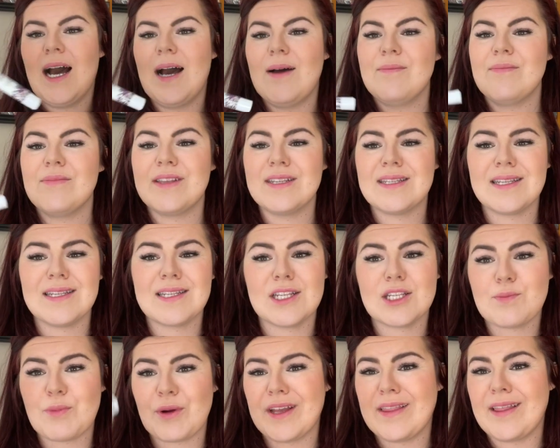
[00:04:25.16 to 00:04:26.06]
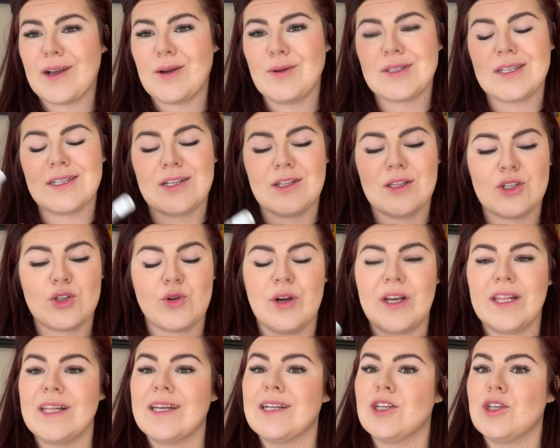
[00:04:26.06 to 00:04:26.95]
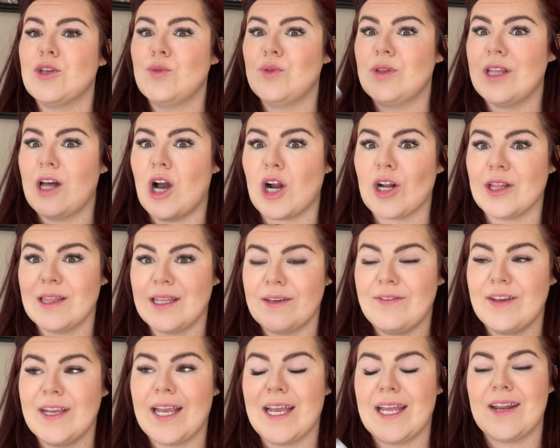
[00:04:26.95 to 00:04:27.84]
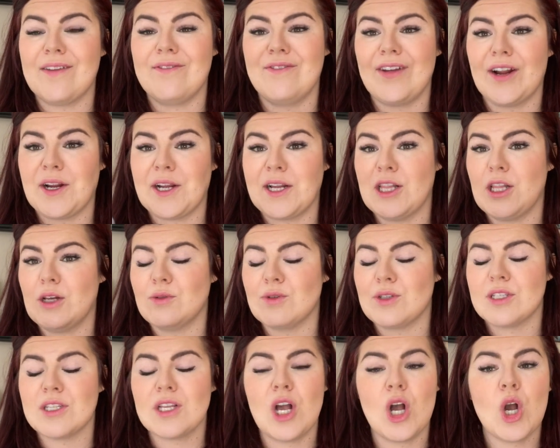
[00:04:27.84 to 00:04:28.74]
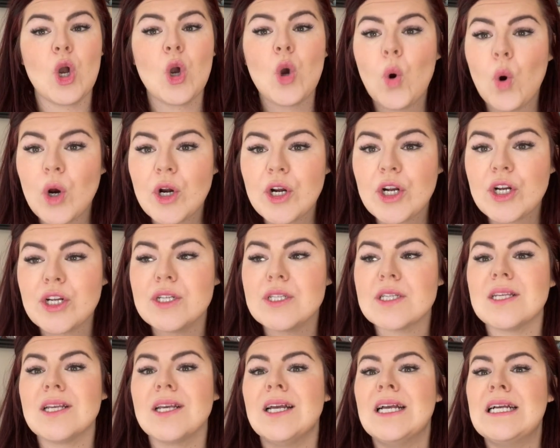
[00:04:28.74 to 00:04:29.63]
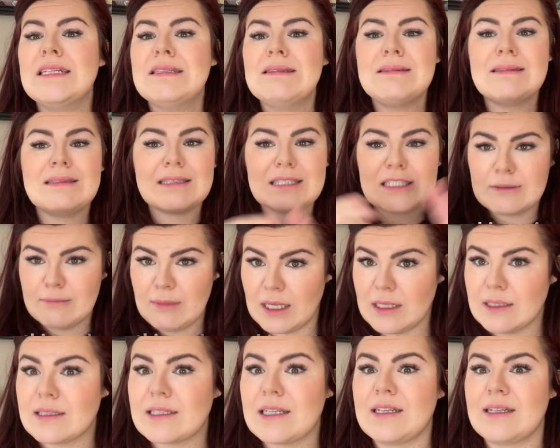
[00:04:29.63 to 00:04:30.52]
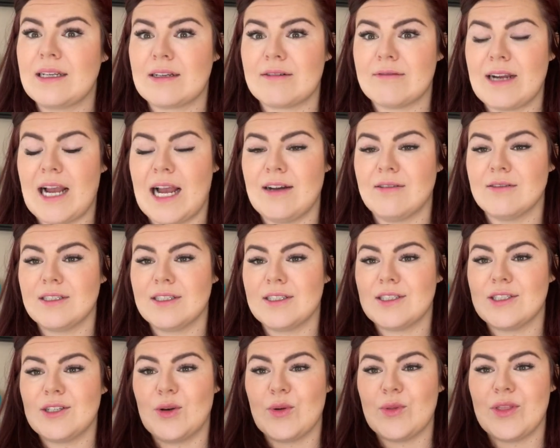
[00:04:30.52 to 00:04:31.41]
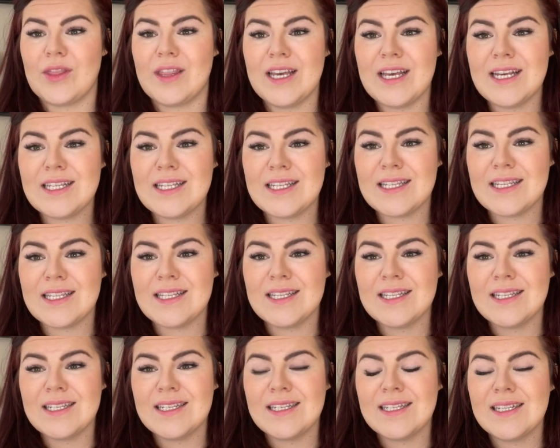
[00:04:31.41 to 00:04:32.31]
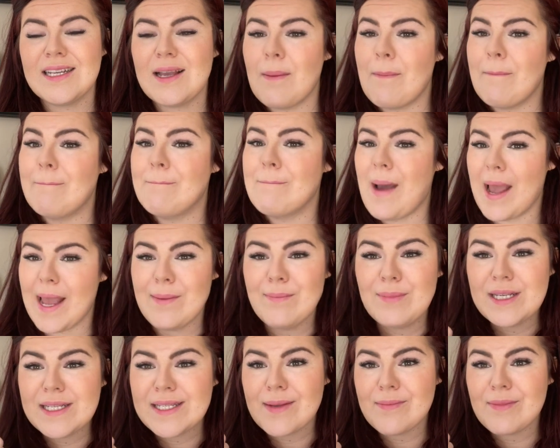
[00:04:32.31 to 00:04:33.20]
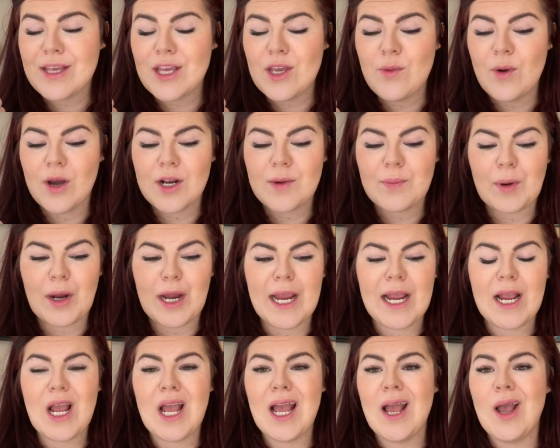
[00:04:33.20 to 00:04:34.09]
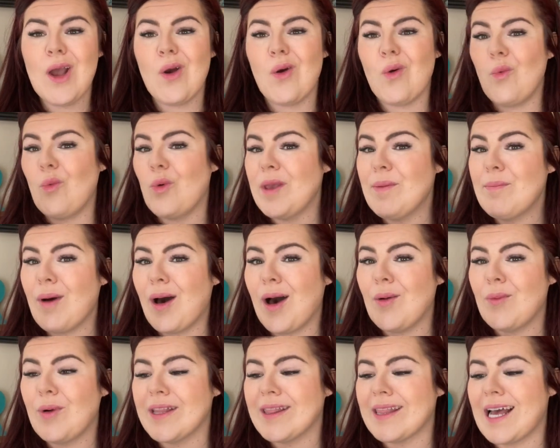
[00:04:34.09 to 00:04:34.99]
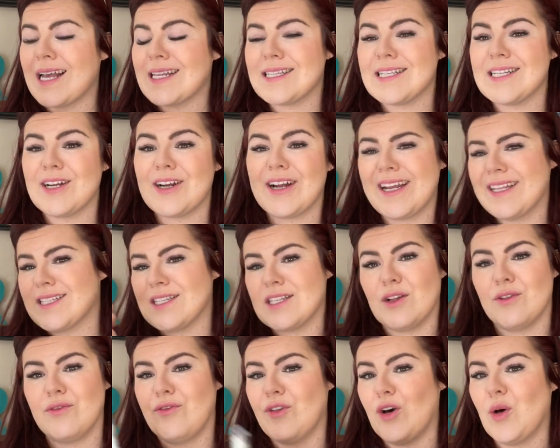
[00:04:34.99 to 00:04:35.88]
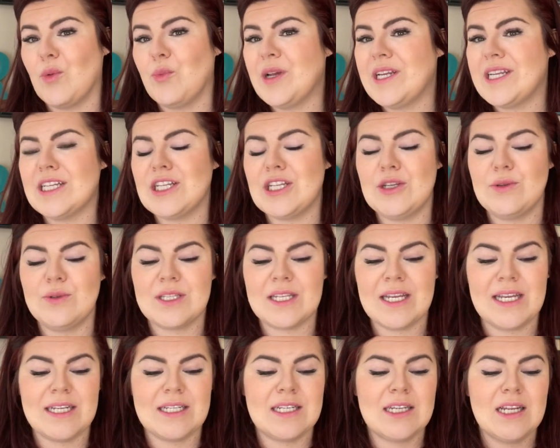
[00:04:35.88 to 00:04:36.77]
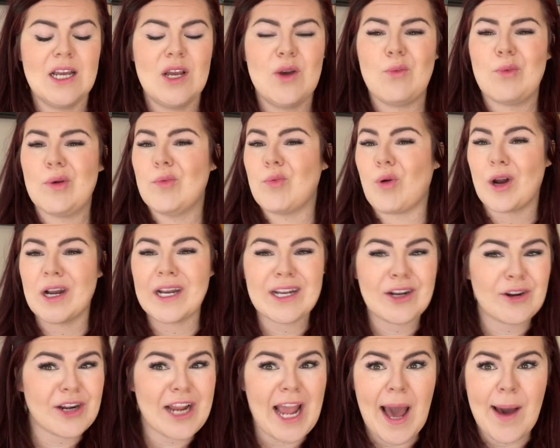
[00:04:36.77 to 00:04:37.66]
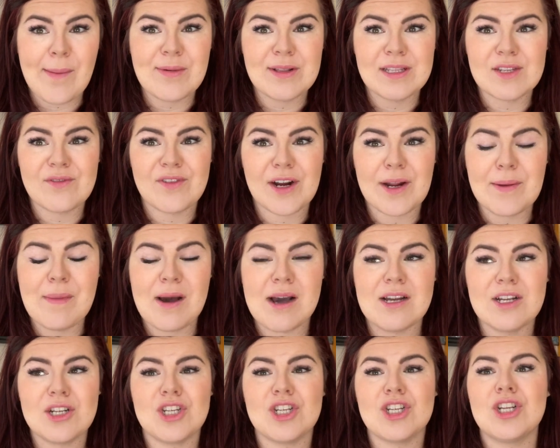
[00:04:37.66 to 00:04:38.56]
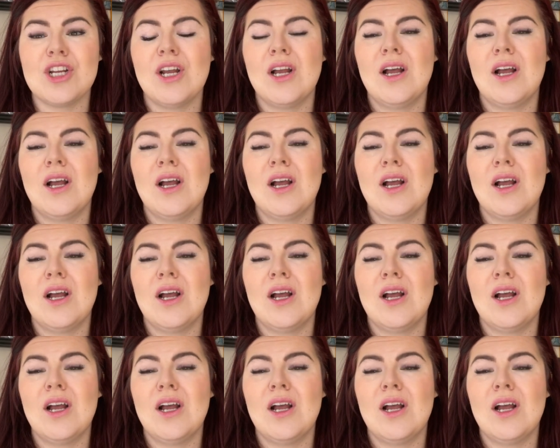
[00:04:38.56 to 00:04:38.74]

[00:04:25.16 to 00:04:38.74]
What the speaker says: This is a spray that goes into the toilet. You are living in a very close quarters. Smells can get around. So this might be something you want to bring. We bought one last year. It's still full. We didn't use it. We weren't in our cabins very much.